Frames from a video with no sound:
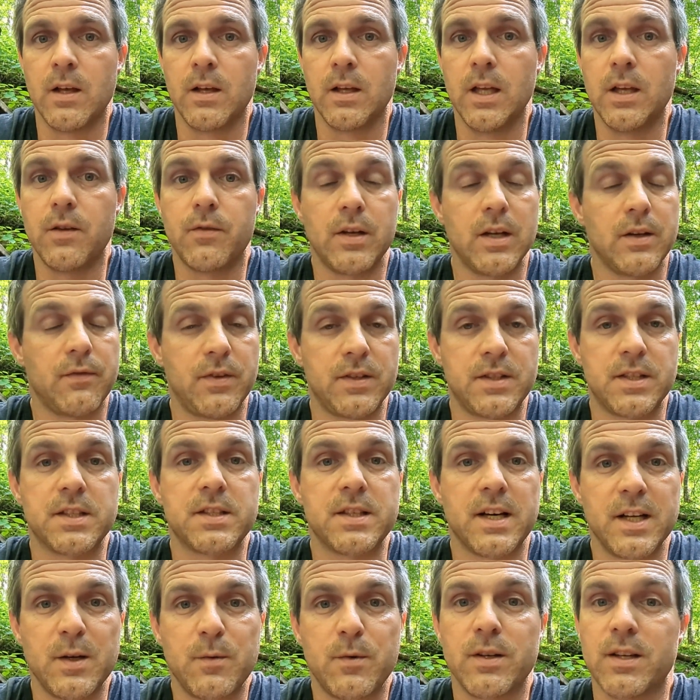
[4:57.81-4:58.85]
Even if it's a
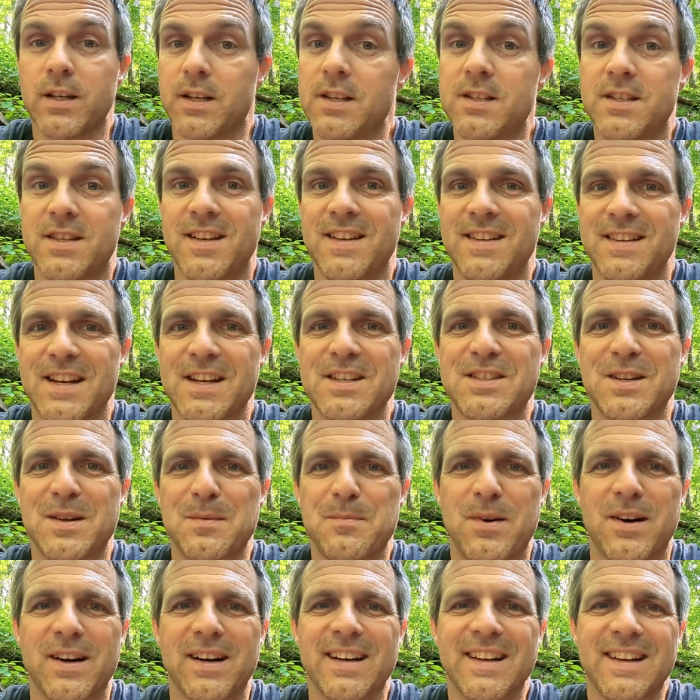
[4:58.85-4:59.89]
tiny one, it is a national
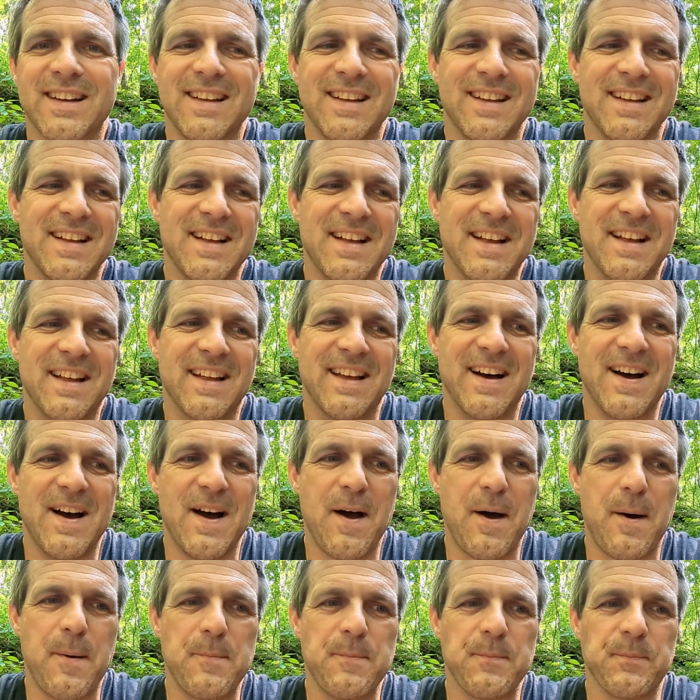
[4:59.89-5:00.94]
park.
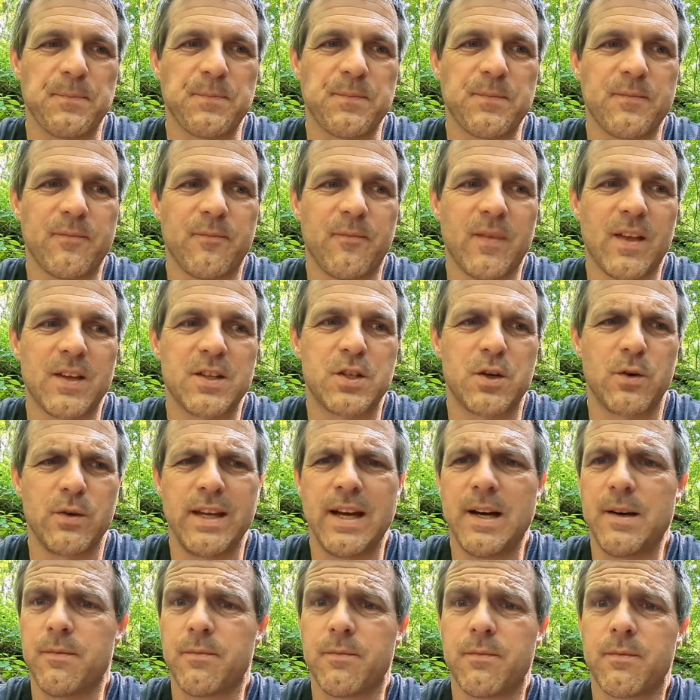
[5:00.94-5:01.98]
So
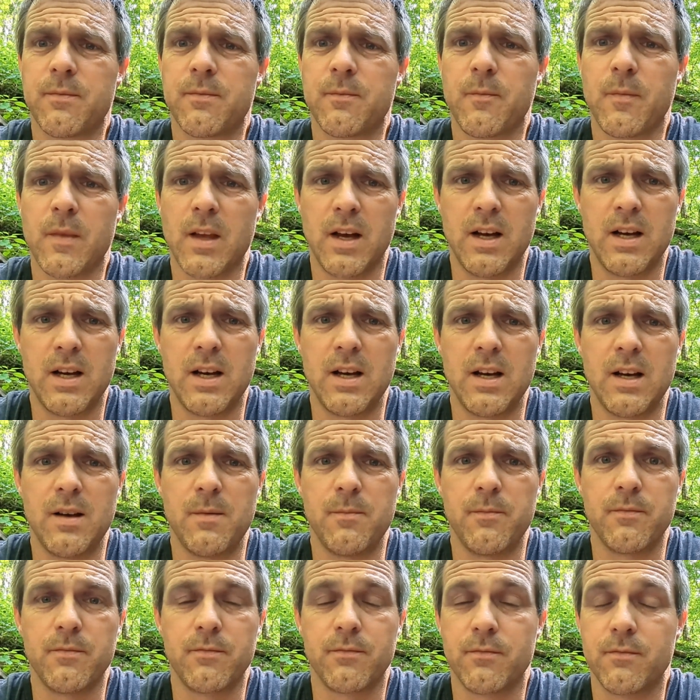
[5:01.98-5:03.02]
yeah,
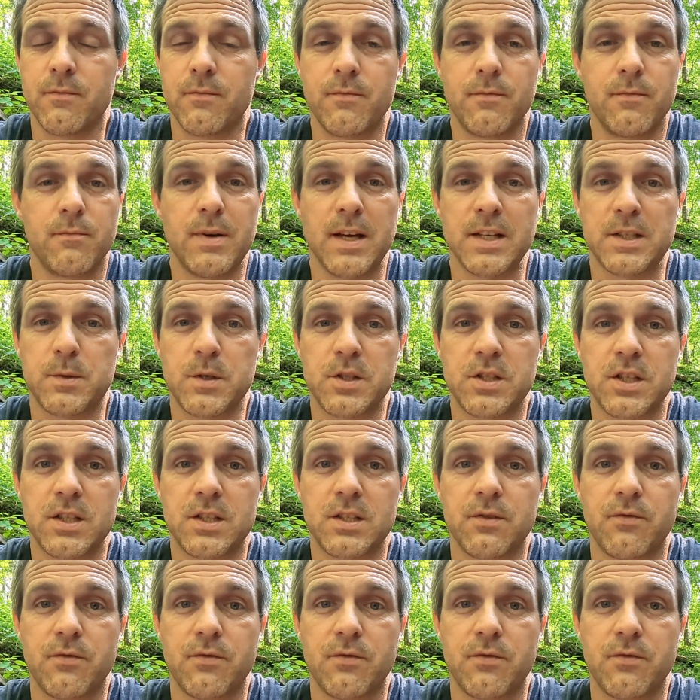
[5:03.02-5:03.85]
best wishes